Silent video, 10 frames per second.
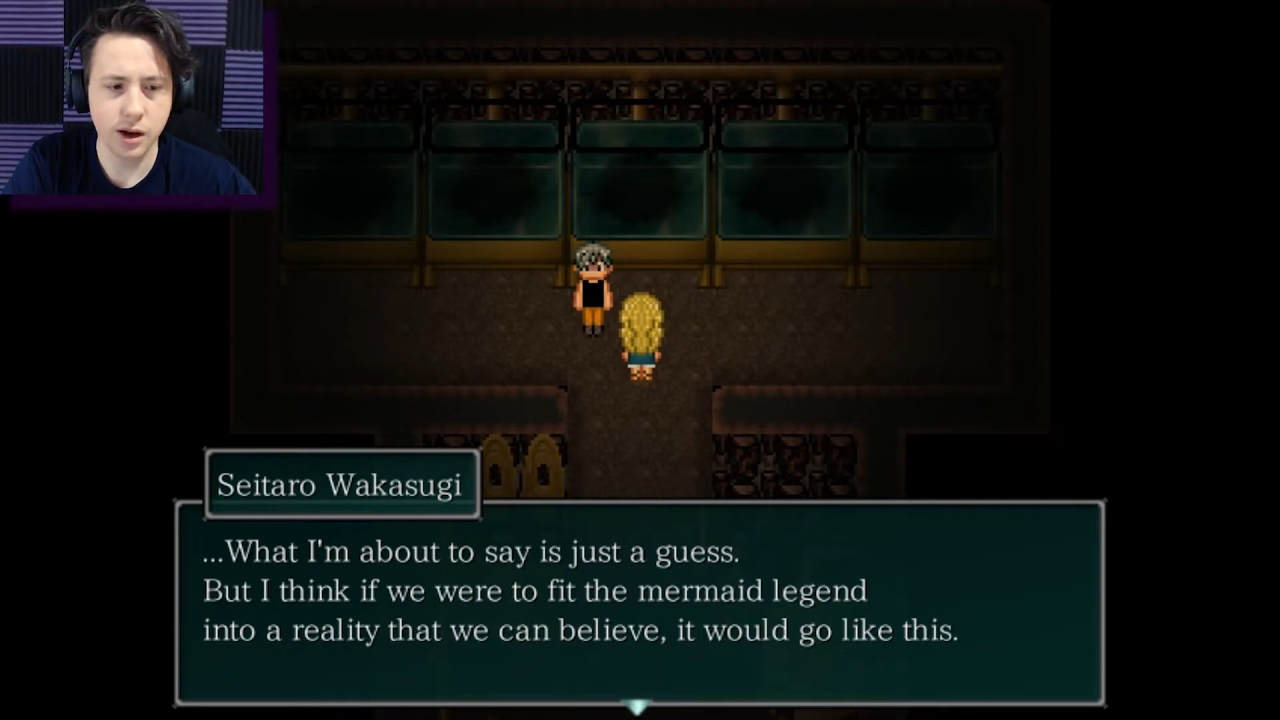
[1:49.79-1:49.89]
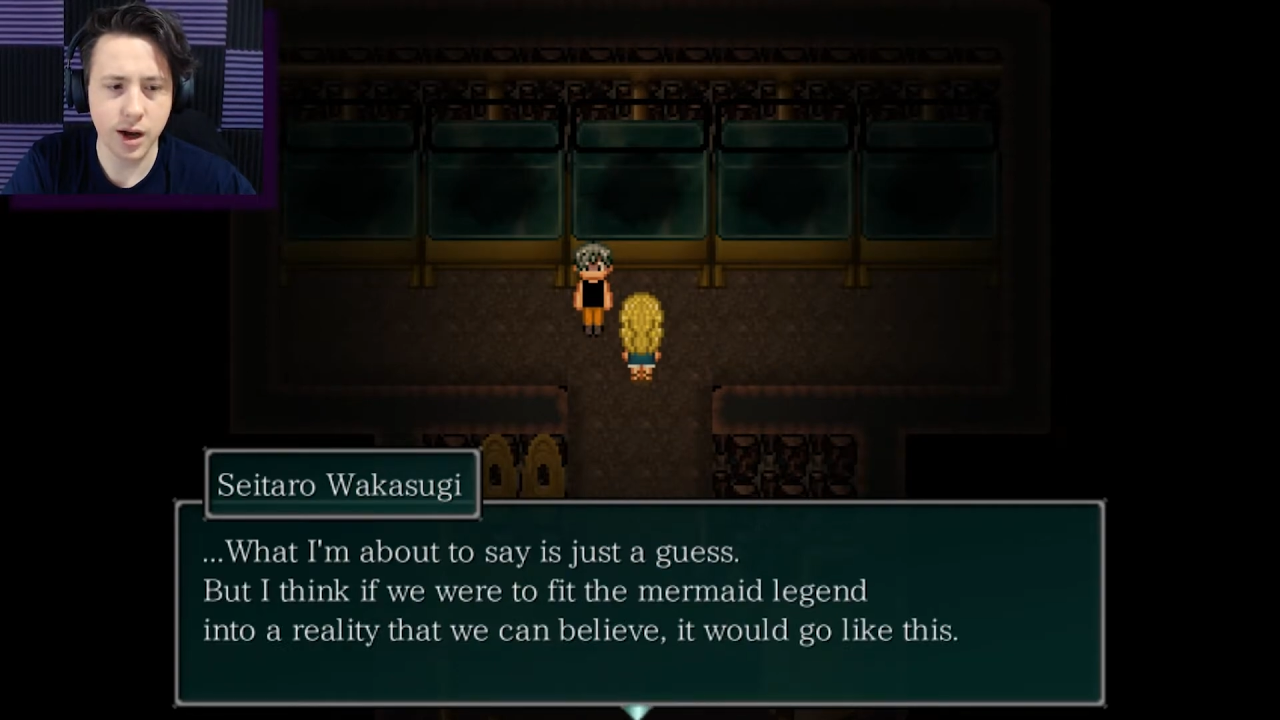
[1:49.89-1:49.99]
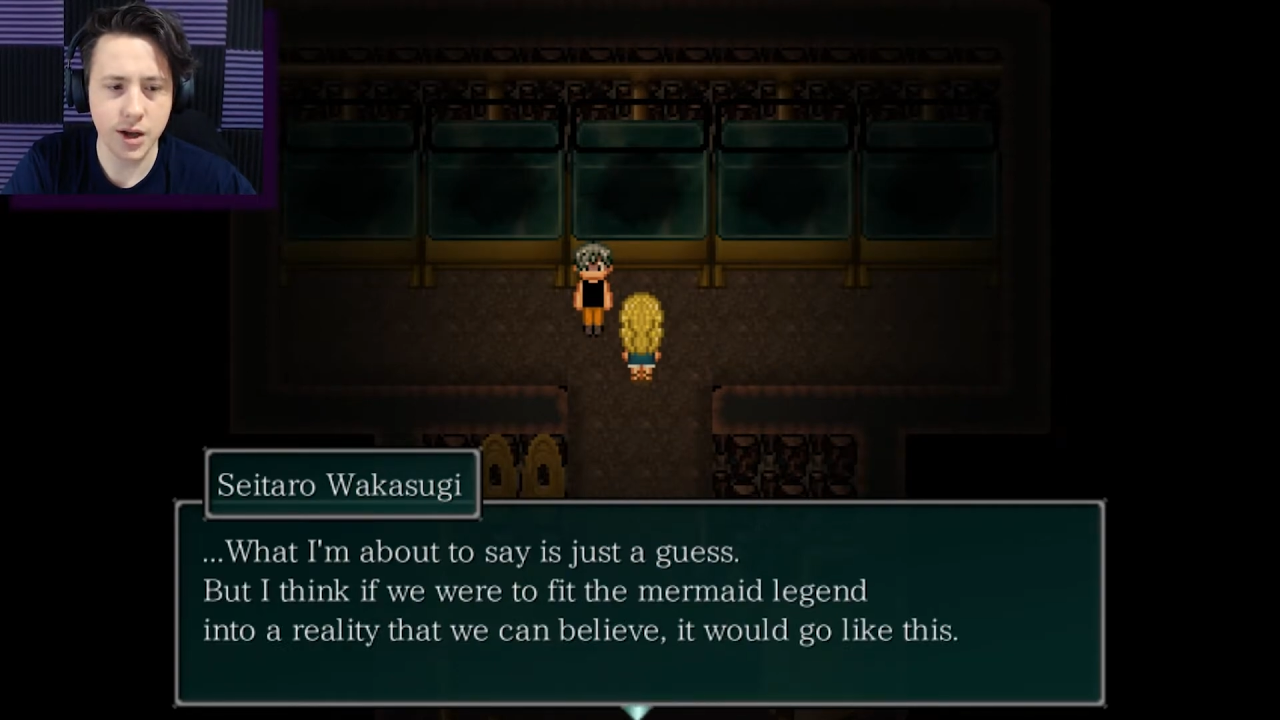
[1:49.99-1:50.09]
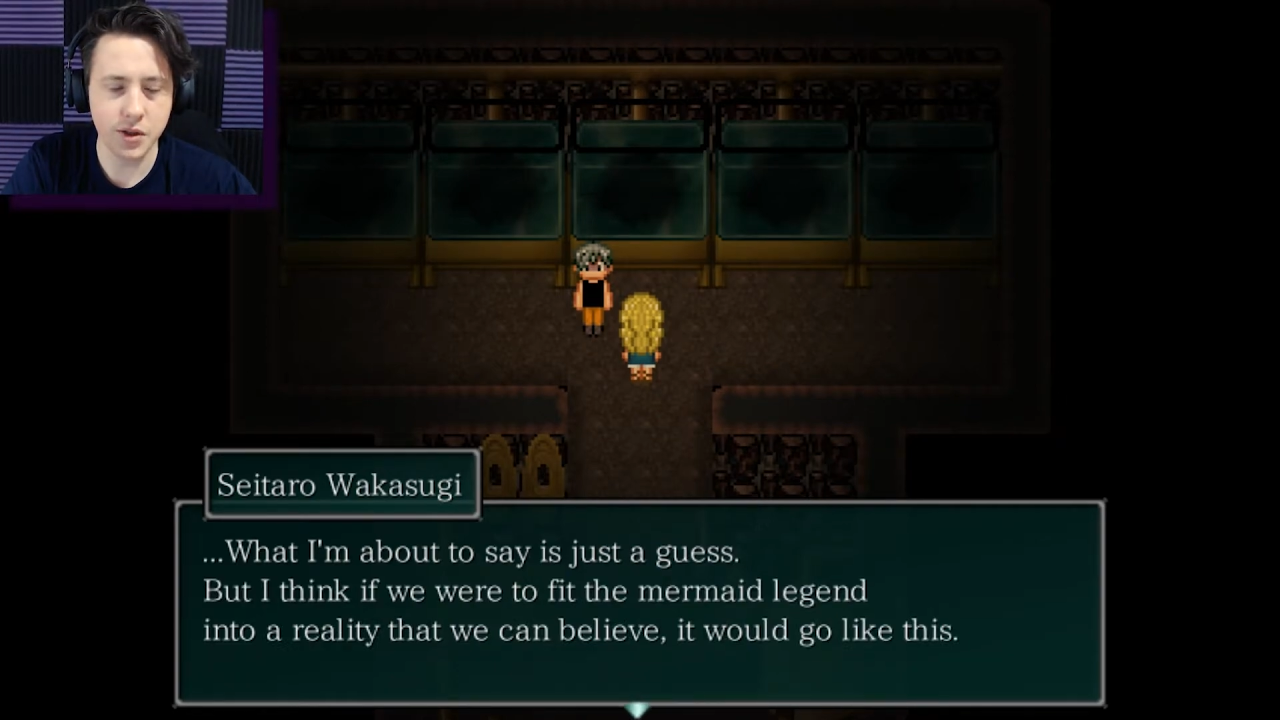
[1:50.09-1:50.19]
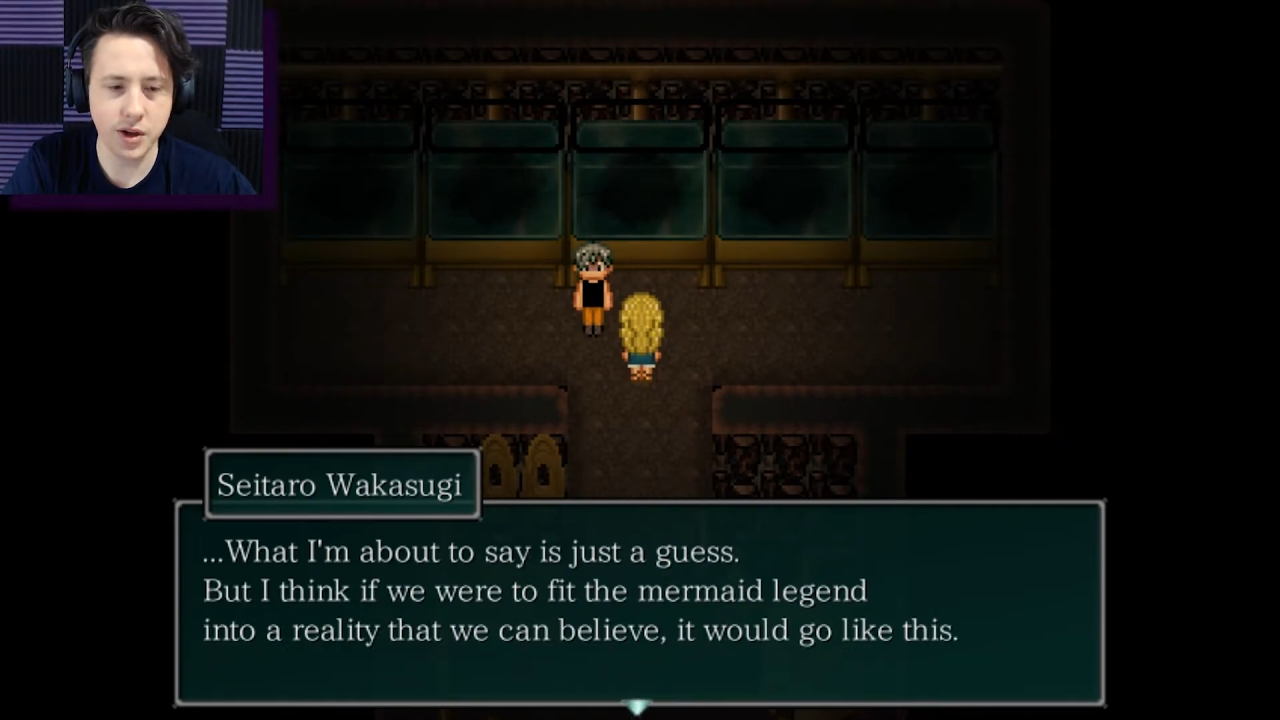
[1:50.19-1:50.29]

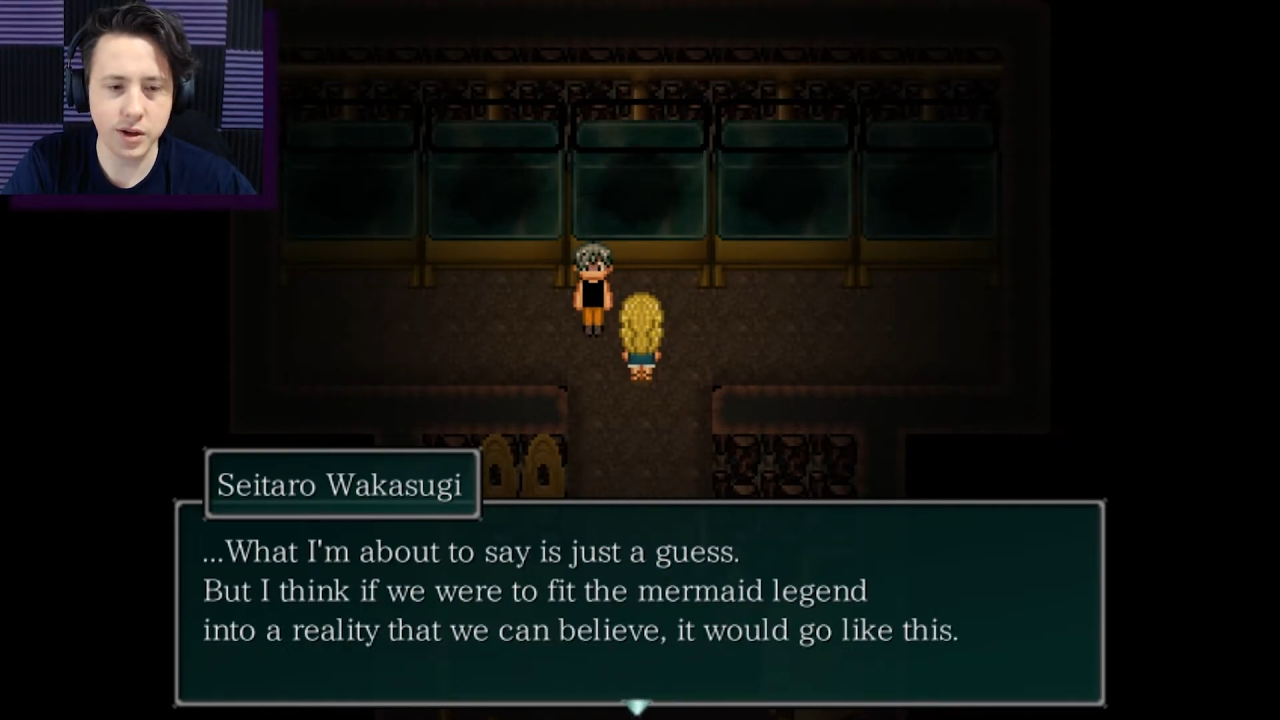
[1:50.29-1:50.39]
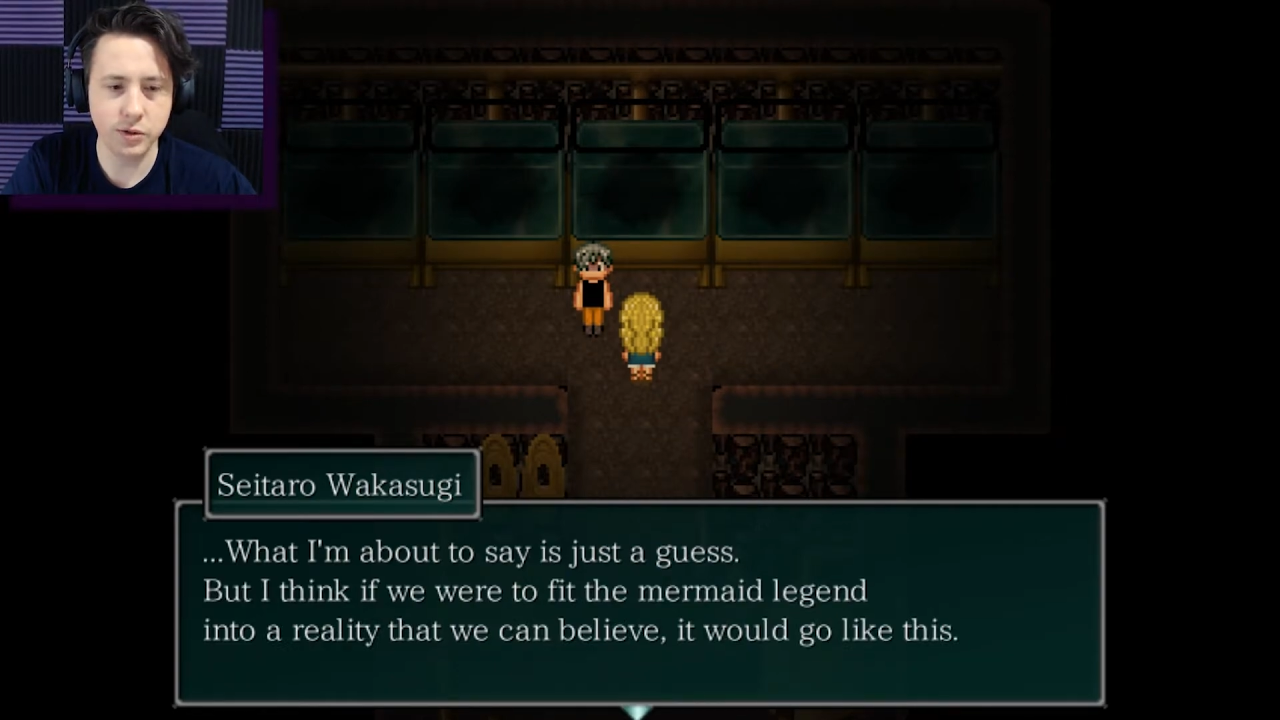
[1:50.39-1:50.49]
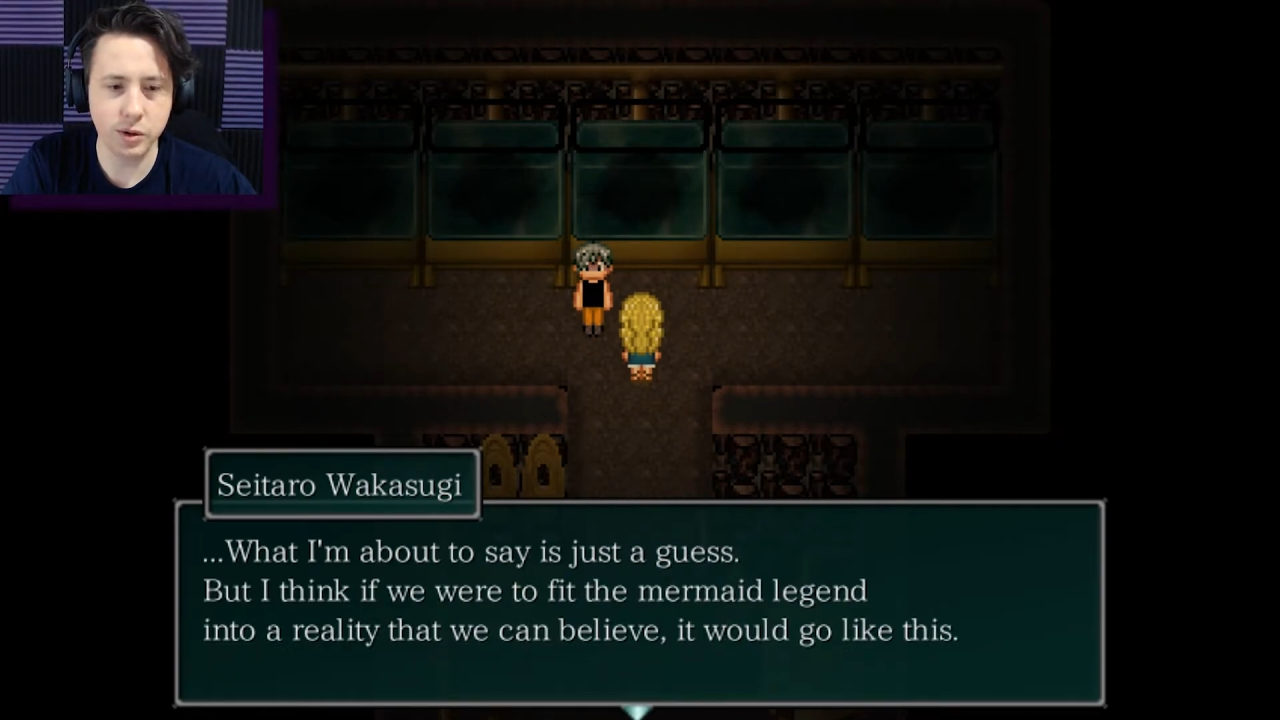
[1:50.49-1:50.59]
I think if we